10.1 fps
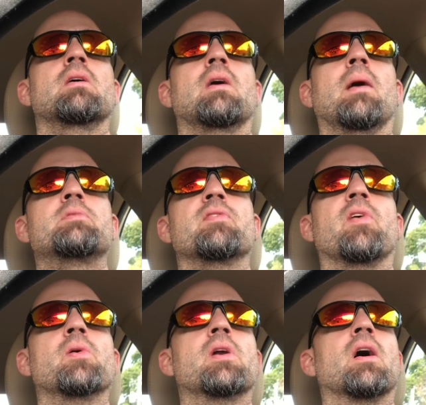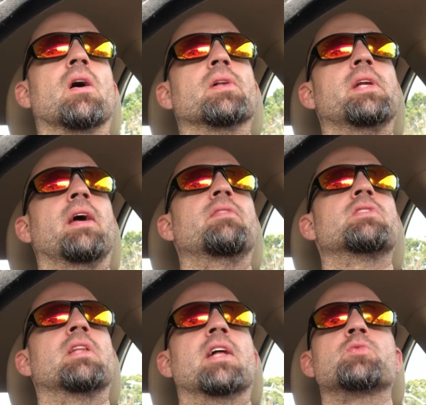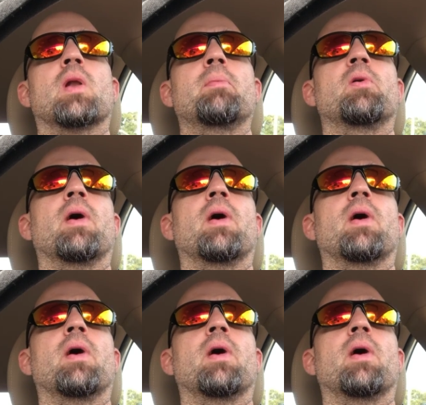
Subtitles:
I'm devoted to Harley Davidson. That's what I've been